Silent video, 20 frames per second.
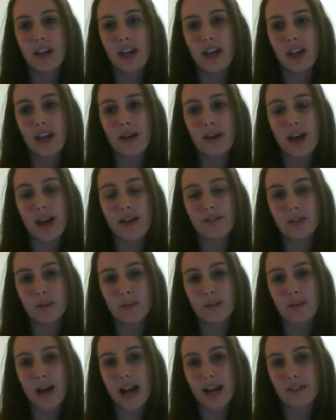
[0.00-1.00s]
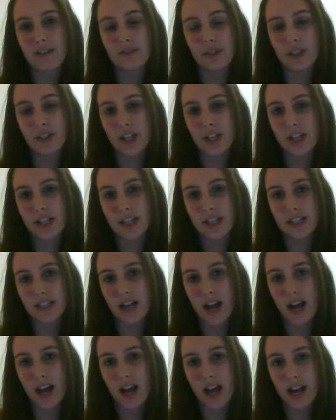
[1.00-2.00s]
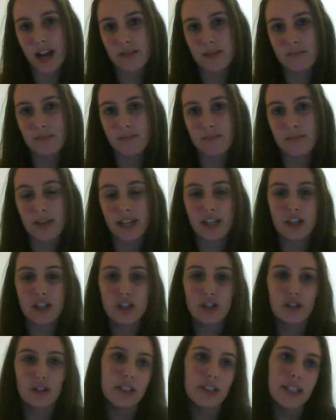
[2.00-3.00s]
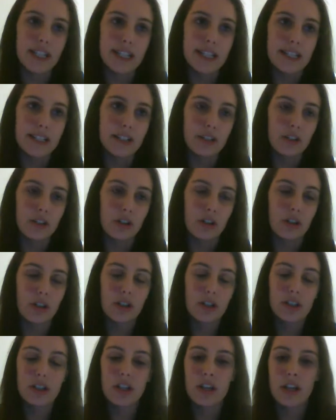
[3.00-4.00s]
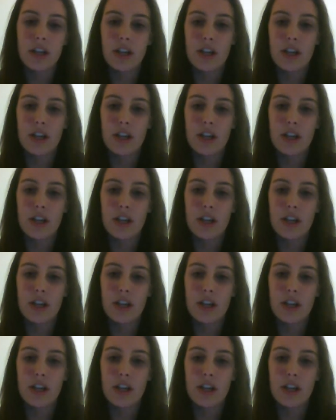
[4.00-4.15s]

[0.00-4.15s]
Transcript: having to be back for a certain time, making sure tea is cooked,